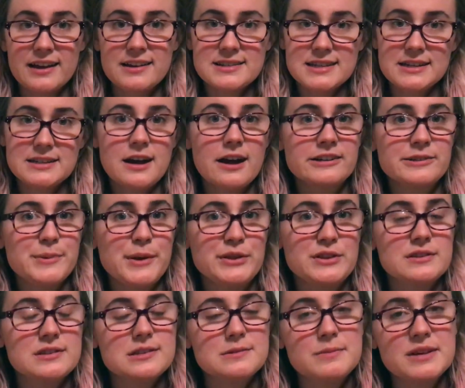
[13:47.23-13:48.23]
because I talked
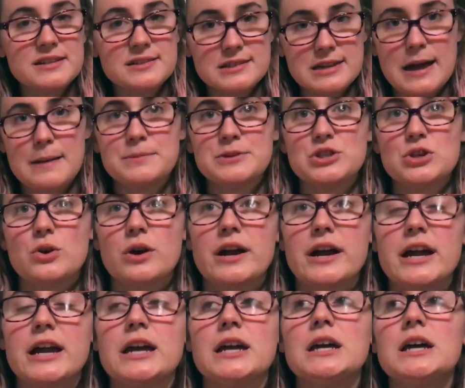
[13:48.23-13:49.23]
about this in my Snap
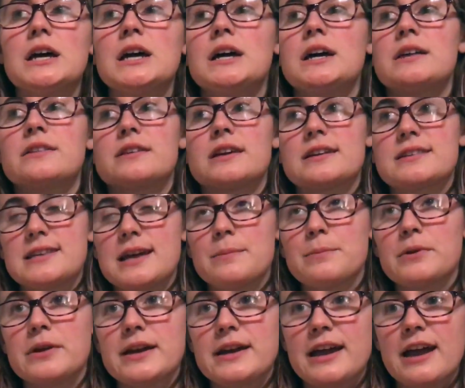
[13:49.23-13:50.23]
story, the
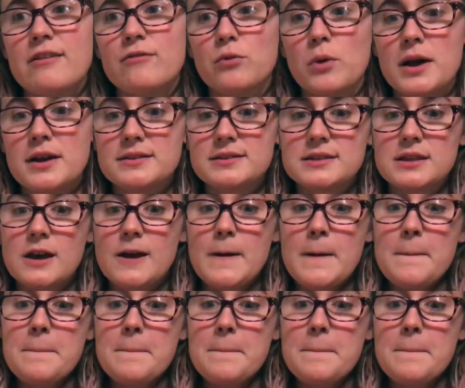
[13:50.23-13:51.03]
example I gave was